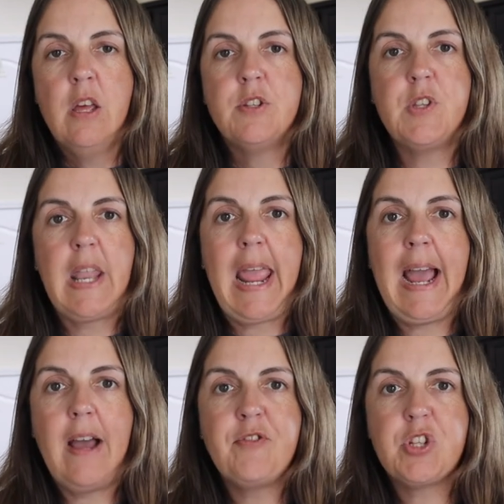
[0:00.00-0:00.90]
So they
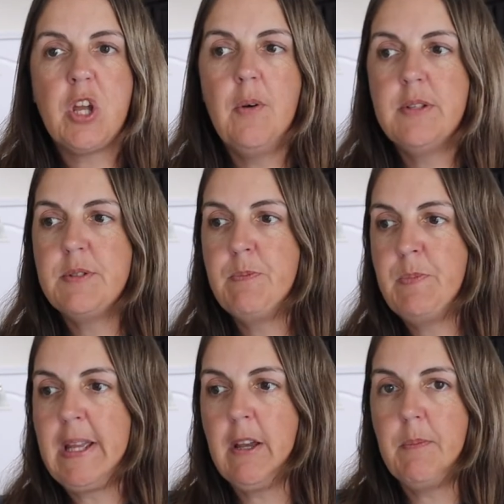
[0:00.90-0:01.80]
have to go and
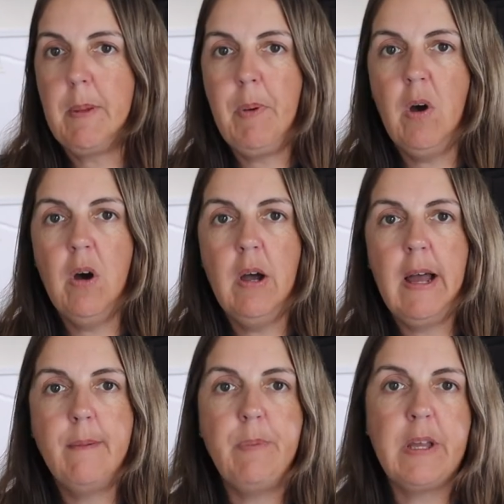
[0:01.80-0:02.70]
pick up their
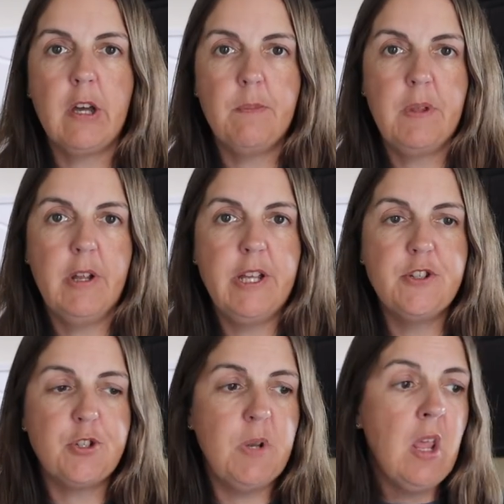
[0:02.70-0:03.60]
part and pick up their
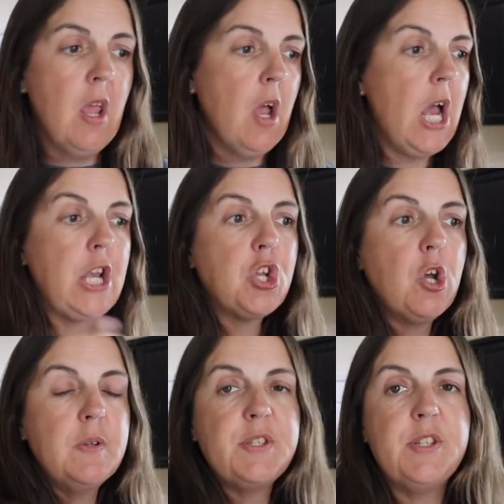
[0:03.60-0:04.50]
instrument and
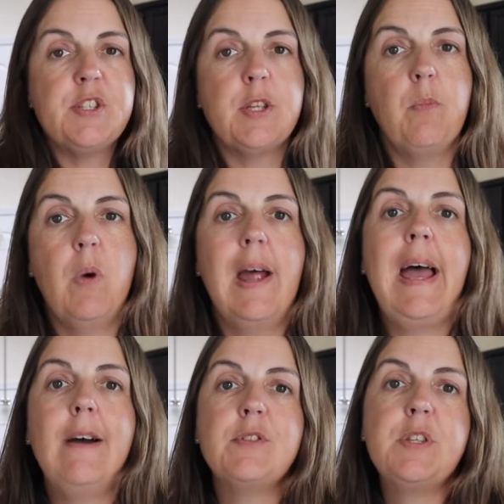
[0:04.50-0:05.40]
go and sit somewhere
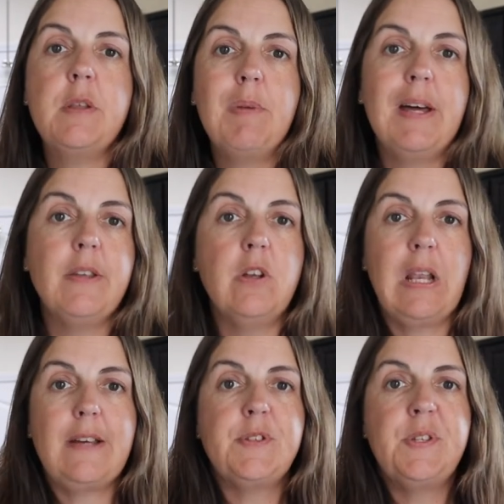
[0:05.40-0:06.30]
else in the band. They're not
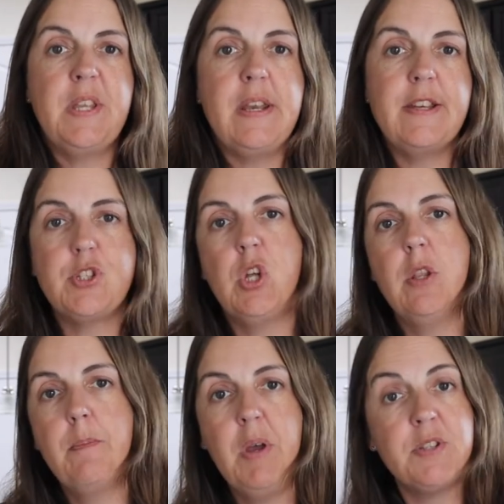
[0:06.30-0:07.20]
allowed to sit next to
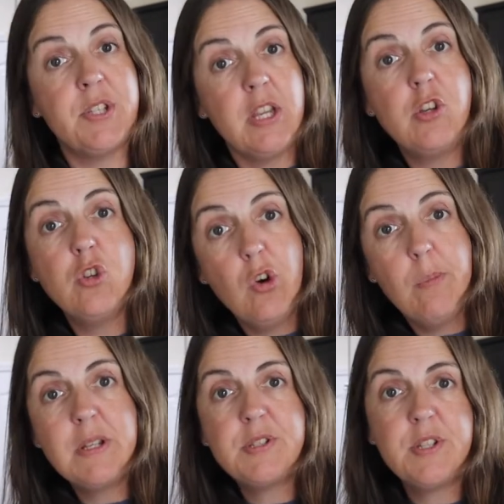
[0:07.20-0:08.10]
the person they
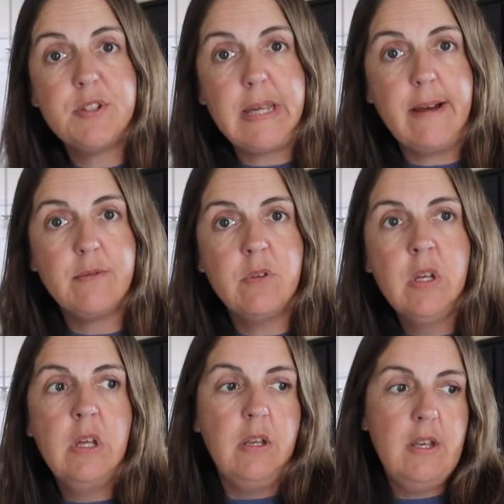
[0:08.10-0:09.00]
normally sit down
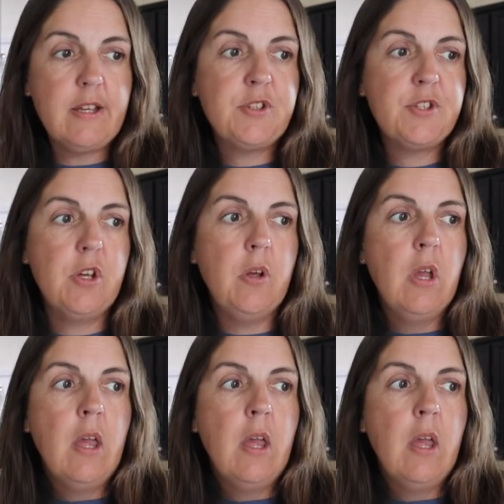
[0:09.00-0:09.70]
next to.